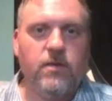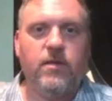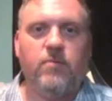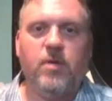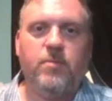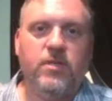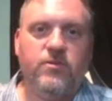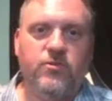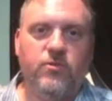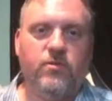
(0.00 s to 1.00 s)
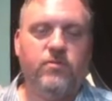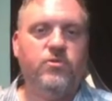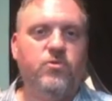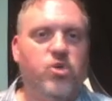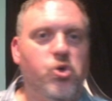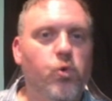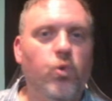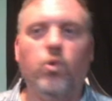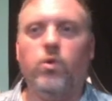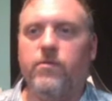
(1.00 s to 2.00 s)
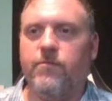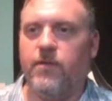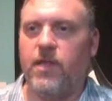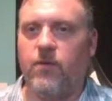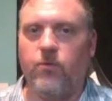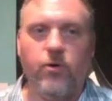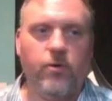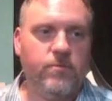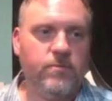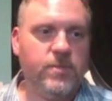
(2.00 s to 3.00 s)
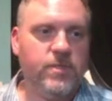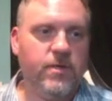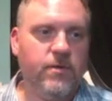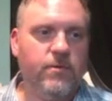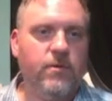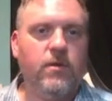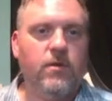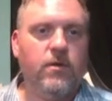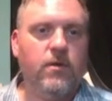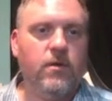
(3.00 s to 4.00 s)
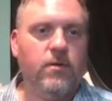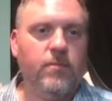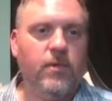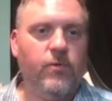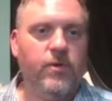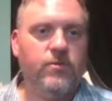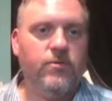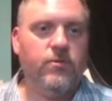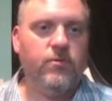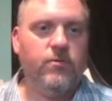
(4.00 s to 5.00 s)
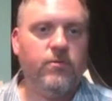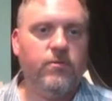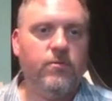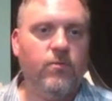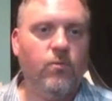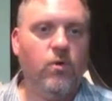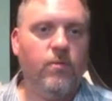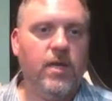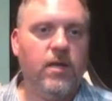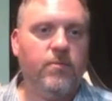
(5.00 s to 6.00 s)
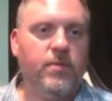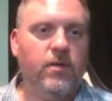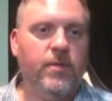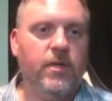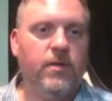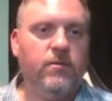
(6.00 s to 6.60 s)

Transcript: That might be too cool for that room, so I'm going to warm that up a little bit.